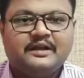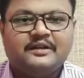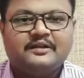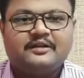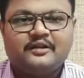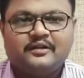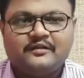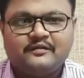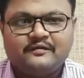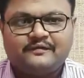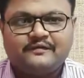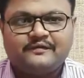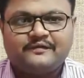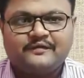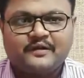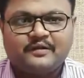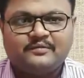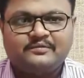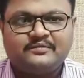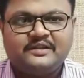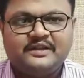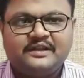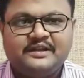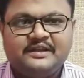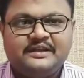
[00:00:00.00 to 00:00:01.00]
Now
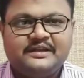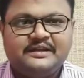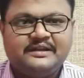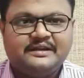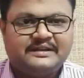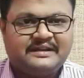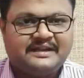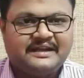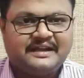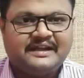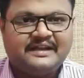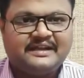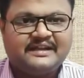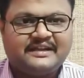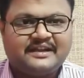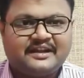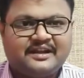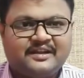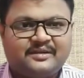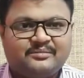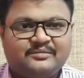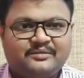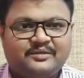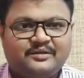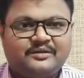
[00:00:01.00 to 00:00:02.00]
from the
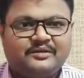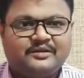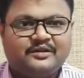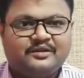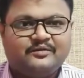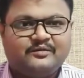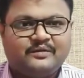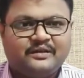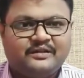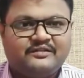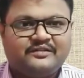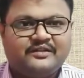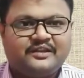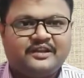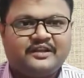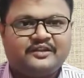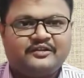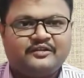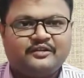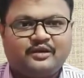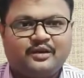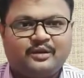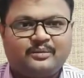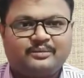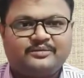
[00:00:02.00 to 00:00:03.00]
diagram, you can once
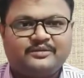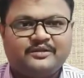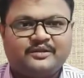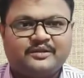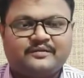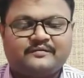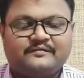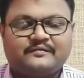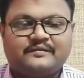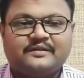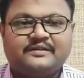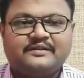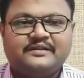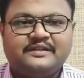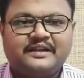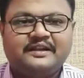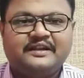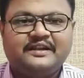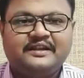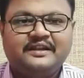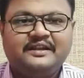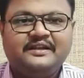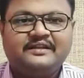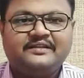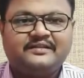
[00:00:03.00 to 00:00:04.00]
again observe there
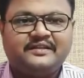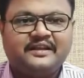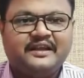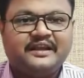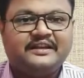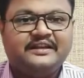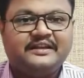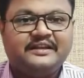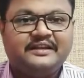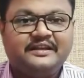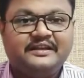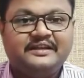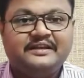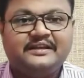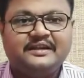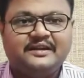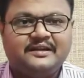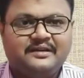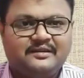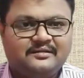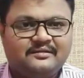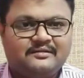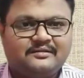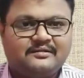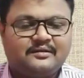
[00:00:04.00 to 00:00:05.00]
is an
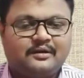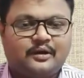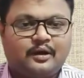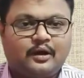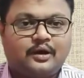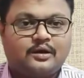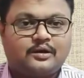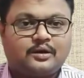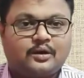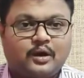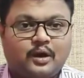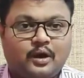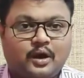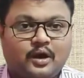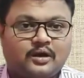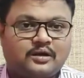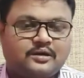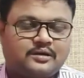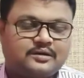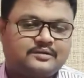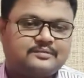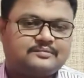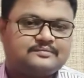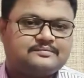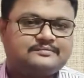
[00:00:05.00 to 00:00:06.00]
eagle or
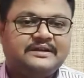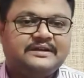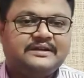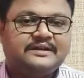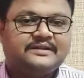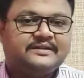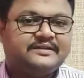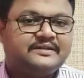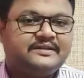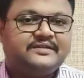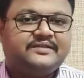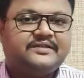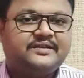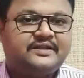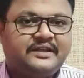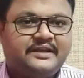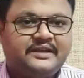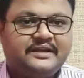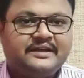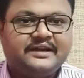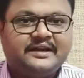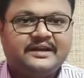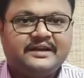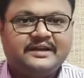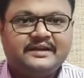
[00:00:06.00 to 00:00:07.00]
hawk. This
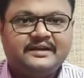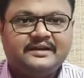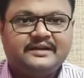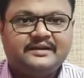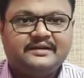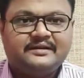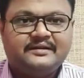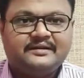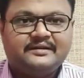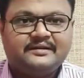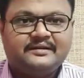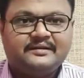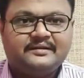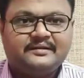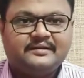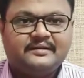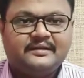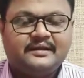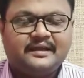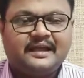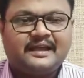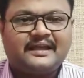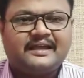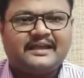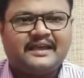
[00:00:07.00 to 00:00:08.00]
eagle
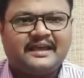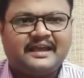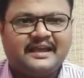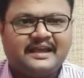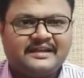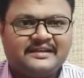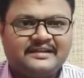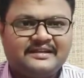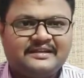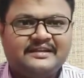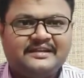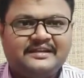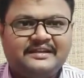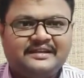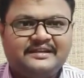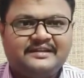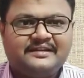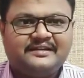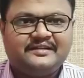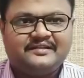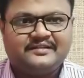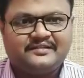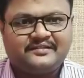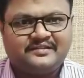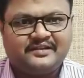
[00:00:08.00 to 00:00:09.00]
can
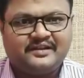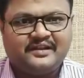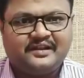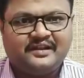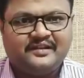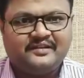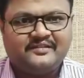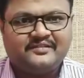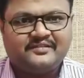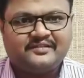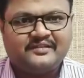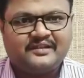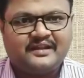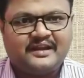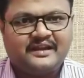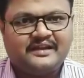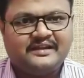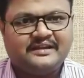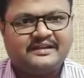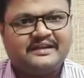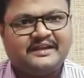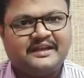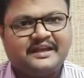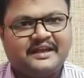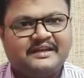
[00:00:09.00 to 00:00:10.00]
eat snakes
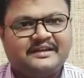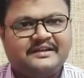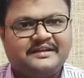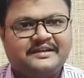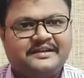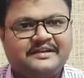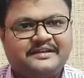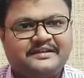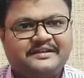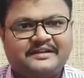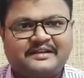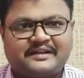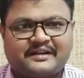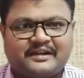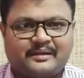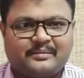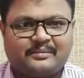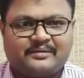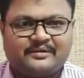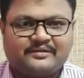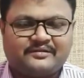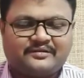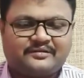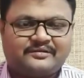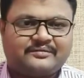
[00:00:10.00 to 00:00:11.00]
and can eat
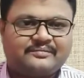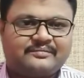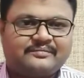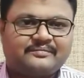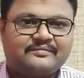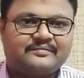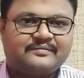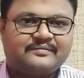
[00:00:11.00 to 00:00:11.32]
rabbits.